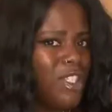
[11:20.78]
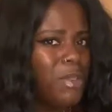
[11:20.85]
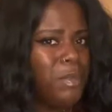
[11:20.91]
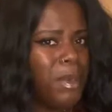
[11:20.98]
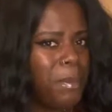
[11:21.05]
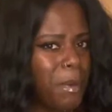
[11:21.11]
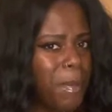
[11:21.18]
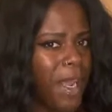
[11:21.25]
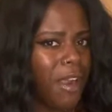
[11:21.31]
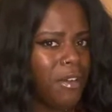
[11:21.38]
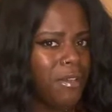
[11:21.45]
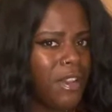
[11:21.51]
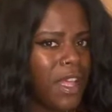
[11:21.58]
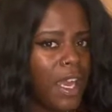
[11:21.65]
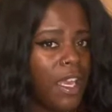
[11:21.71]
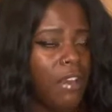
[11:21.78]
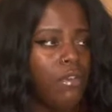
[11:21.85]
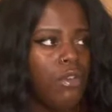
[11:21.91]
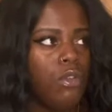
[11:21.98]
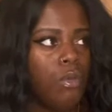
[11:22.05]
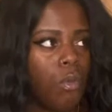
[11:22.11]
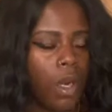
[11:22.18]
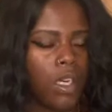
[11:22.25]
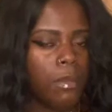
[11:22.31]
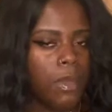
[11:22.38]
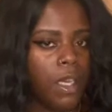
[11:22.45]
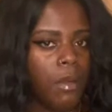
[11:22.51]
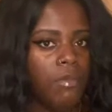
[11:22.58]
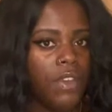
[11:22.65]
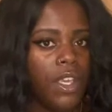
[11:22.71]
be prepared for that if you want to
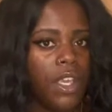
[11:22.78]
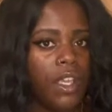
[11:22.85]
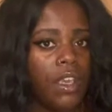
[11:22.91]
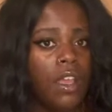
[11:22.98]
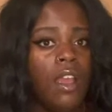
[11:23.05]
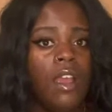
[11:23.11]
become vegan.